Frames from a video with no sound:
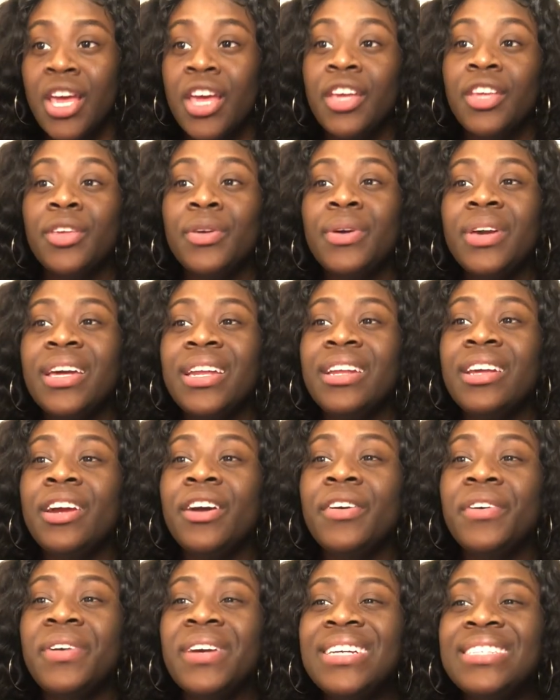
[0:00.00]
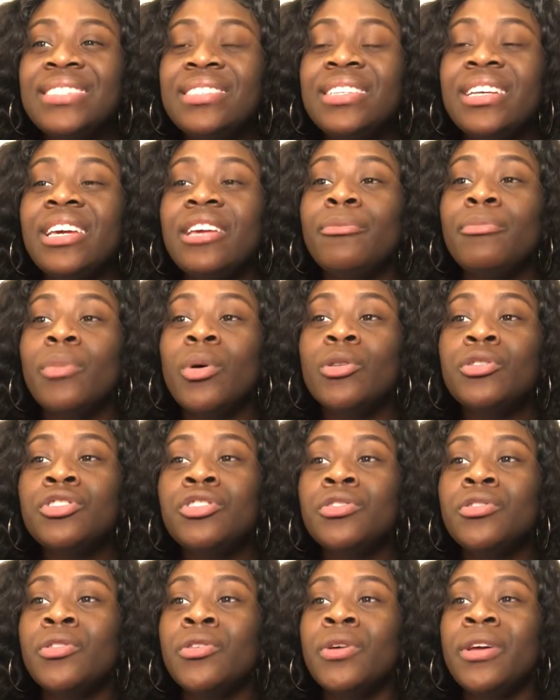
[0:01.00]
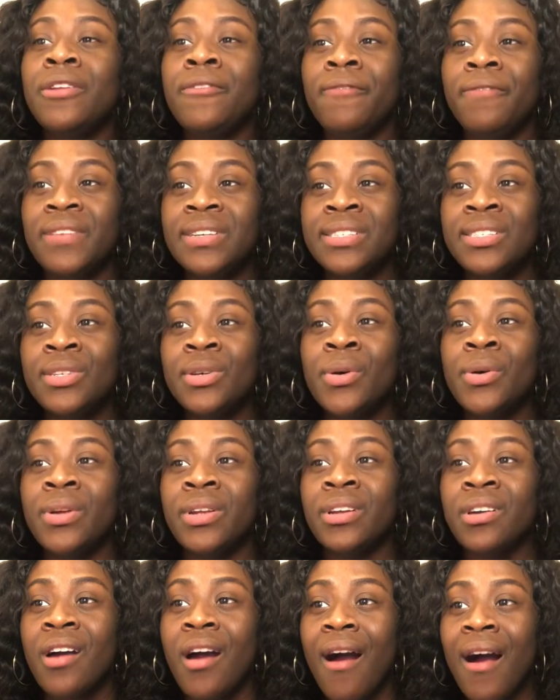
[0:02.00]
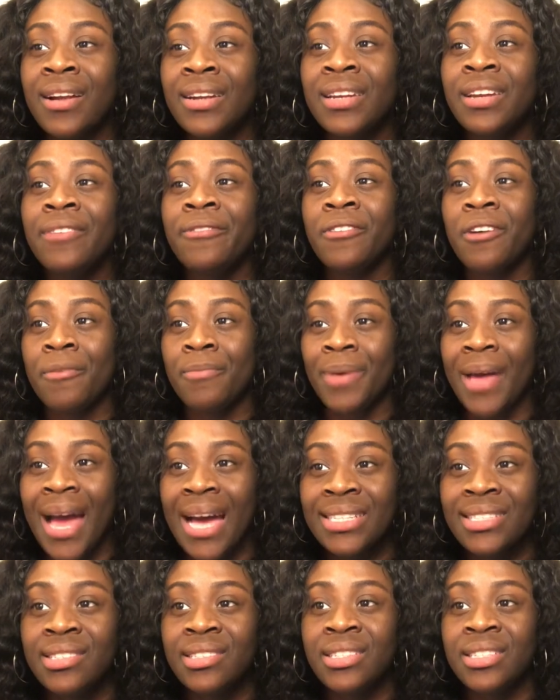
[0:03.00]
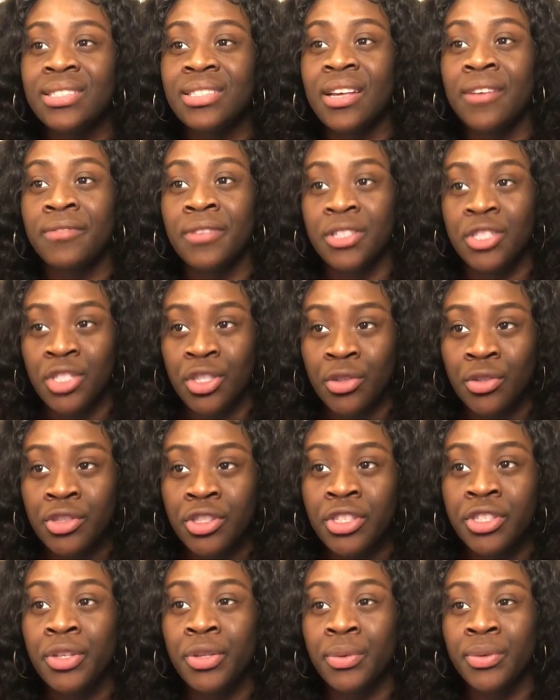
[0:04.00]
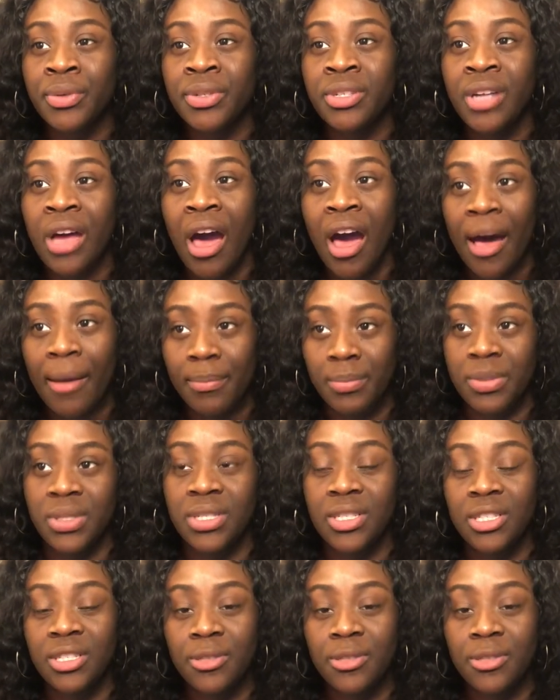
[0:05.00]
You could increase the emotional and physical and cognitive capacities of the children you adopt.